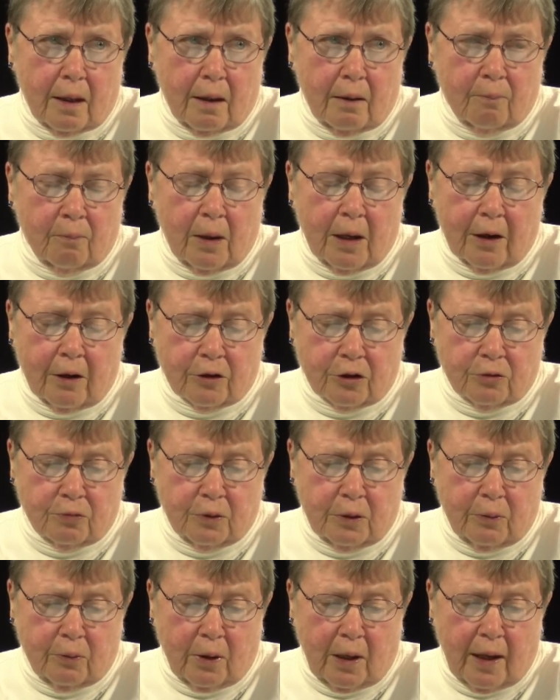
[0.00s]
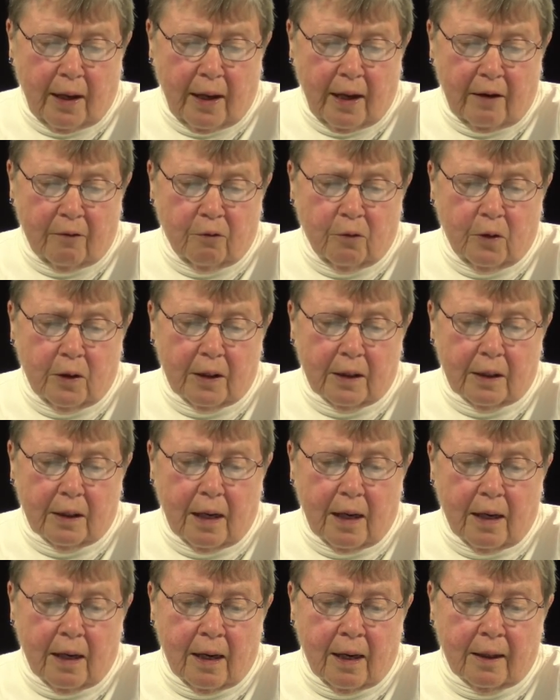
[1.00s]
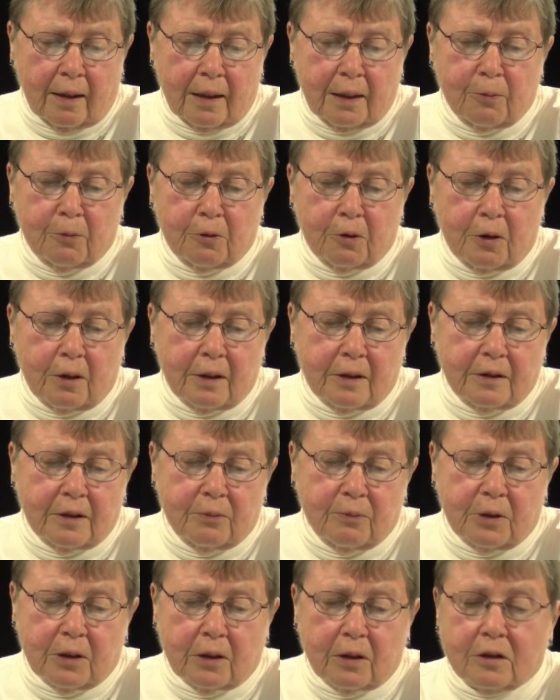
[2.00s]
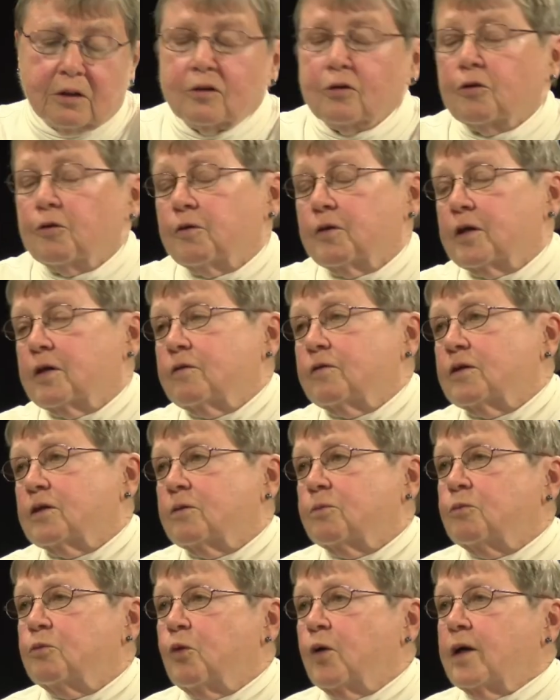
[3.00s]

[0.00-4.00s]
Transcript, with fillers: March we will have one on liberalism and conservatism,